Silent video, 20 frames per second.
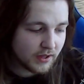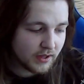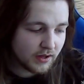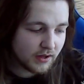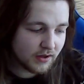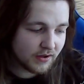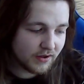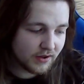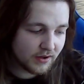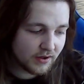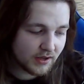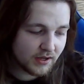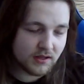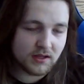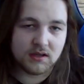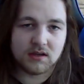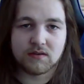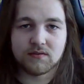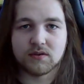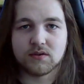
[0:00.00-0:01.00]
and they
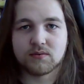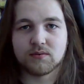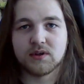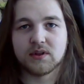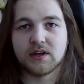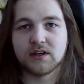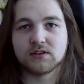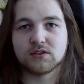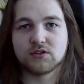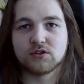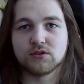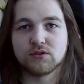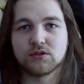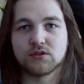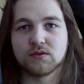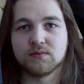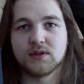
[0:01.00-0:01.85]
give you 3 lengths to choose from.